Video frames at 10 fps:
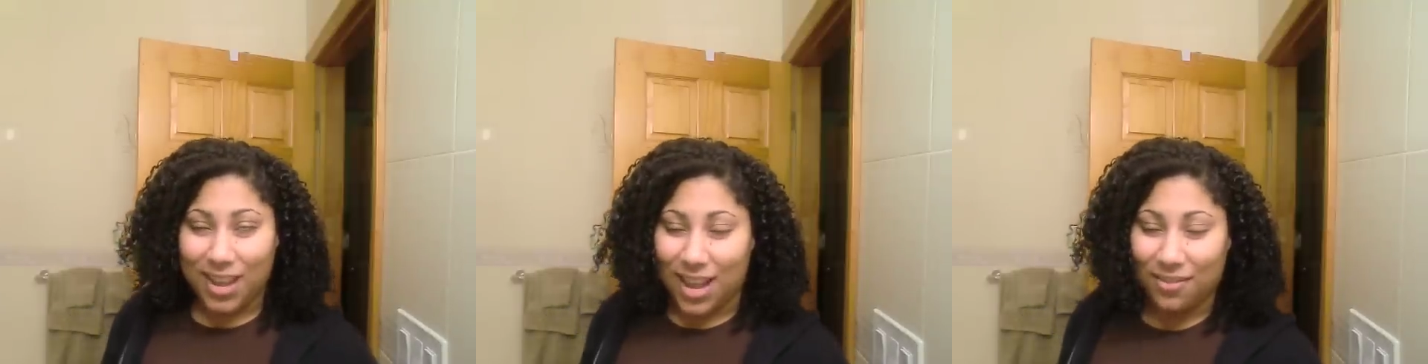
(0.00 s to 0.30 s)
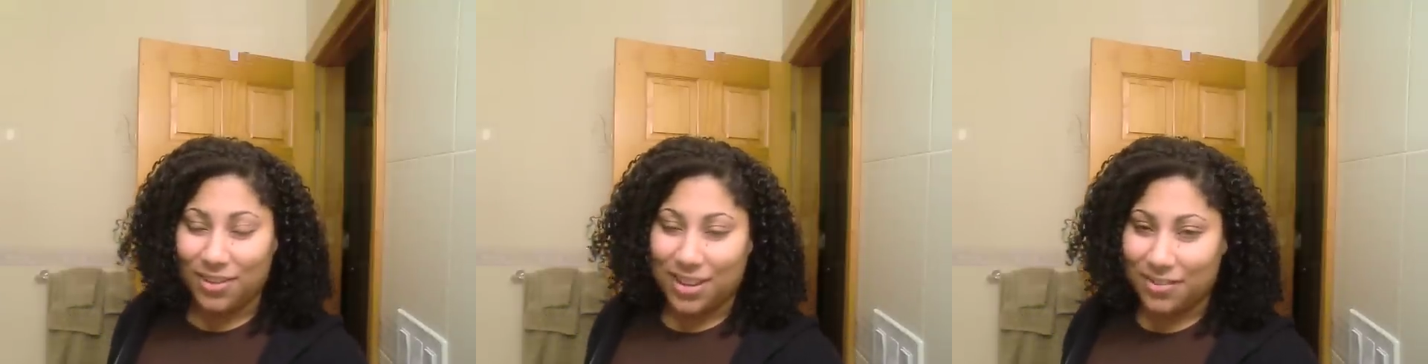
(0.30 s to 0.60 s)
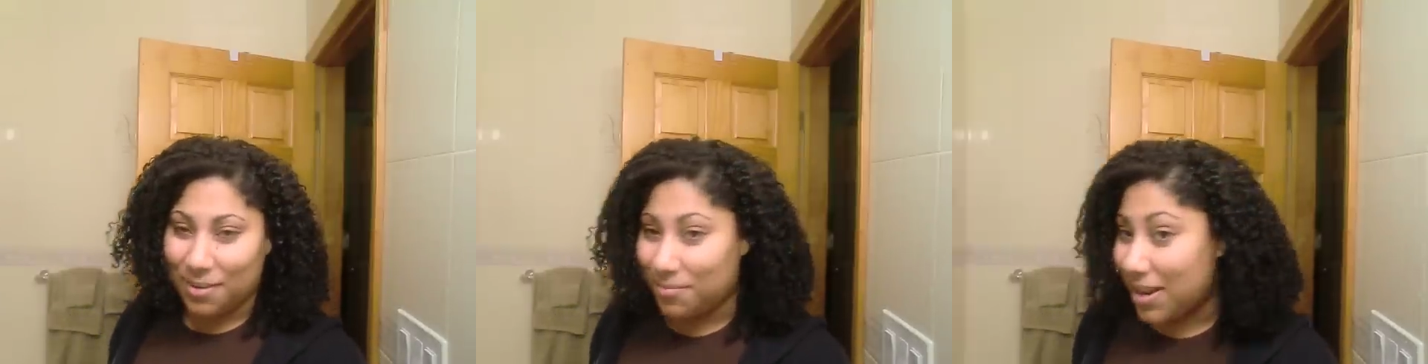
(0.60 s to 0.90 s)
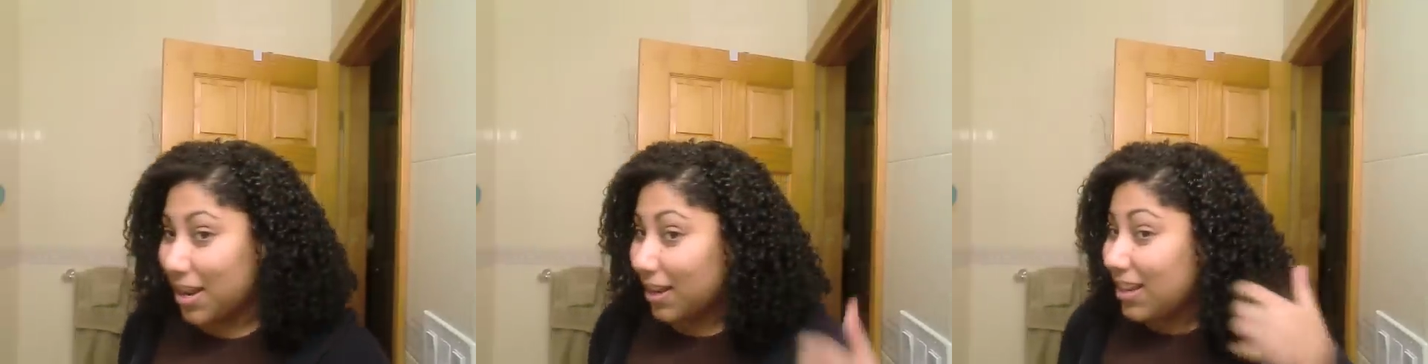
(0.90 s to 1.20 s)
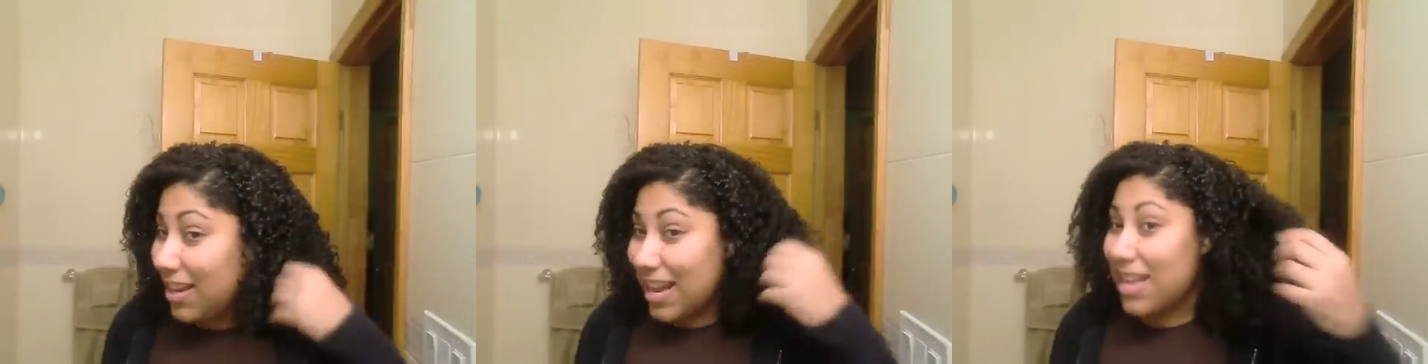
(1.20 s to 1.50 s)
I didn't feel like wrapping my hair
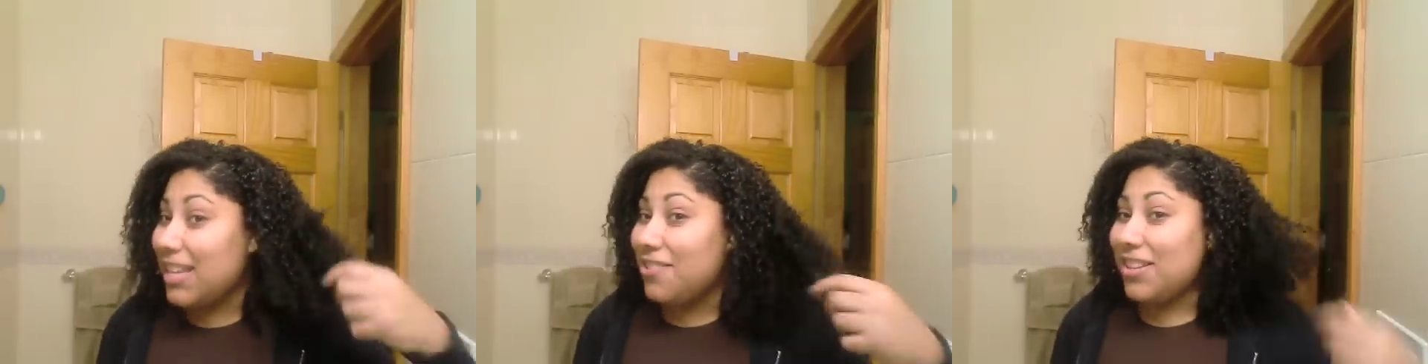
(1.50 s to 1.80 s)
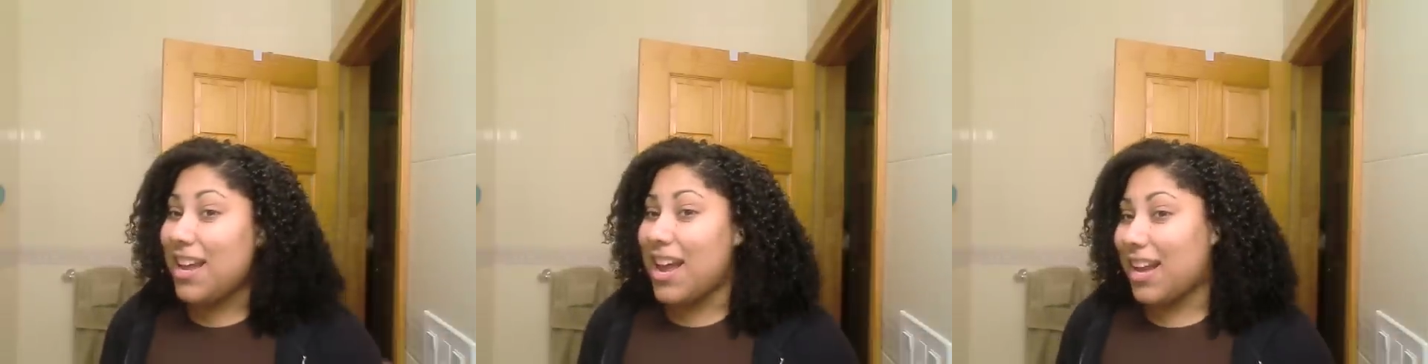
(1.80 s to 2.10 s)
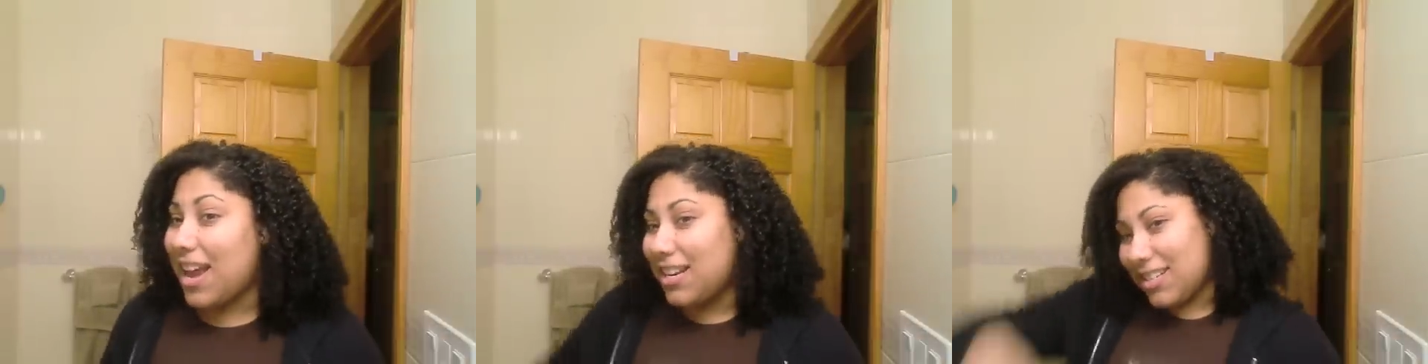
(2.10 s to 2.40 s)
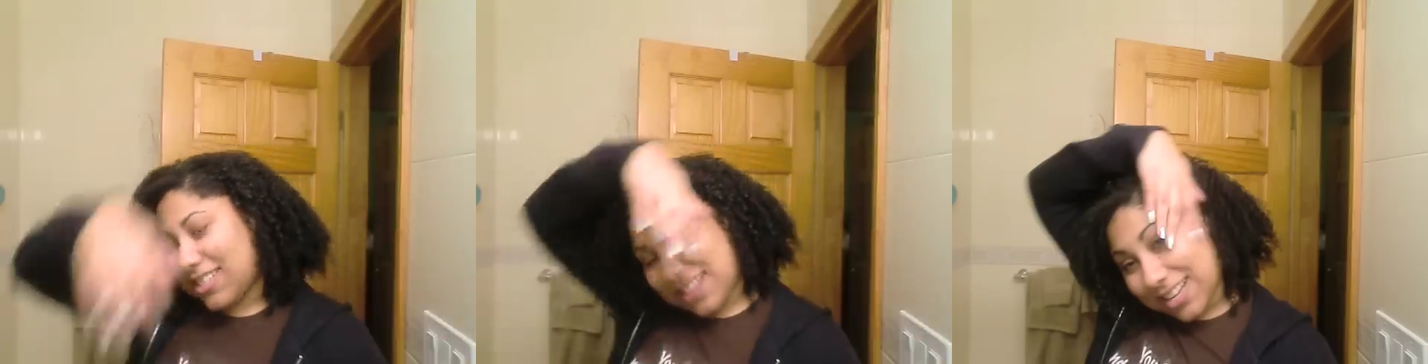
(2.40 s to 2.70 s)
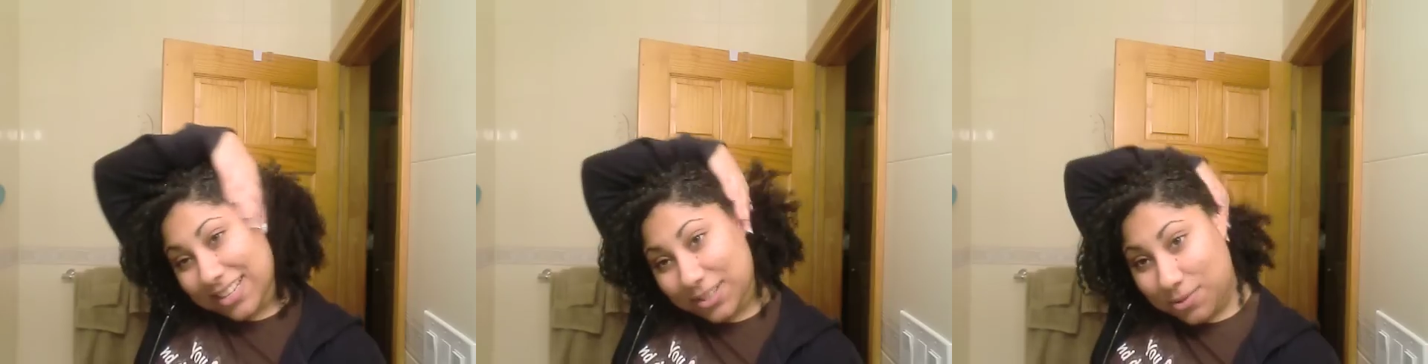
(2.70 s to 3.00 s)
and literally I kind of just
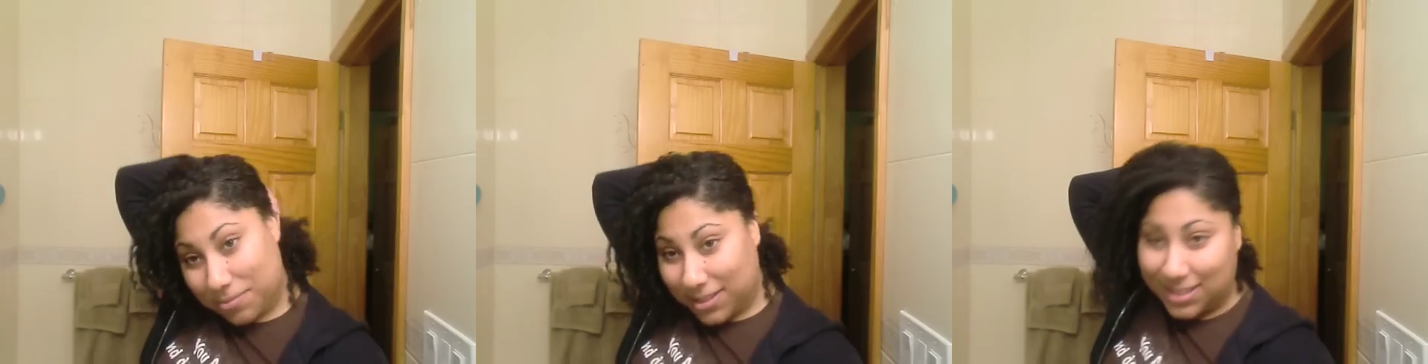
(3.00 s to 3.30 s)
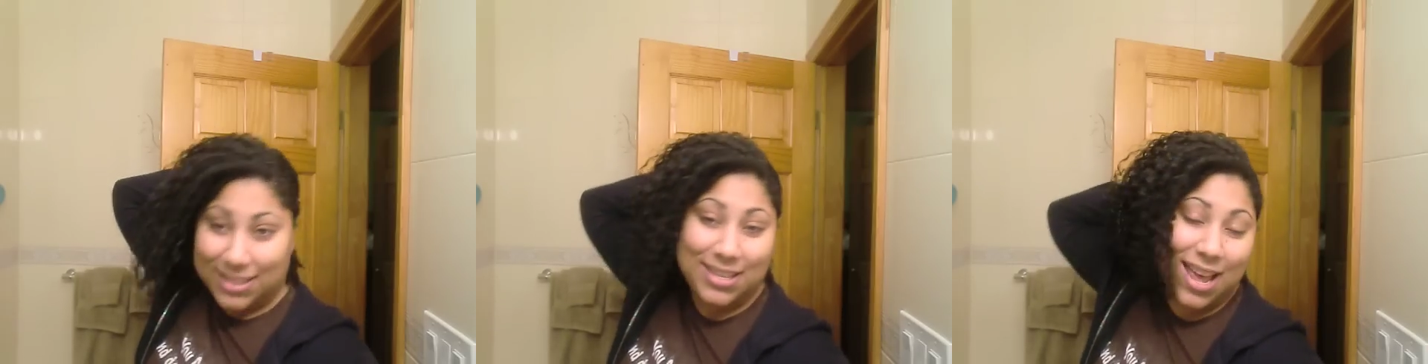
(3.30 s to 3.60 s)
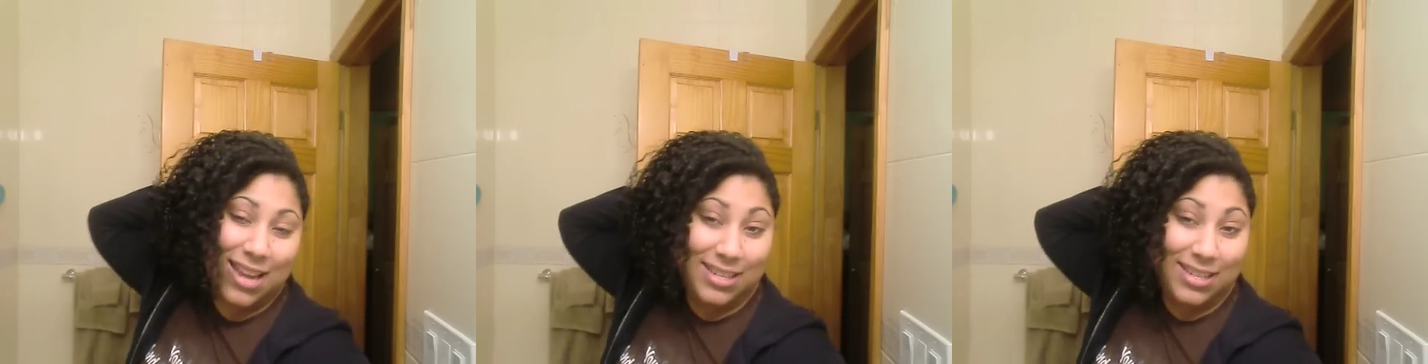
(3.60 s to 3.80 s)
like swept it to the side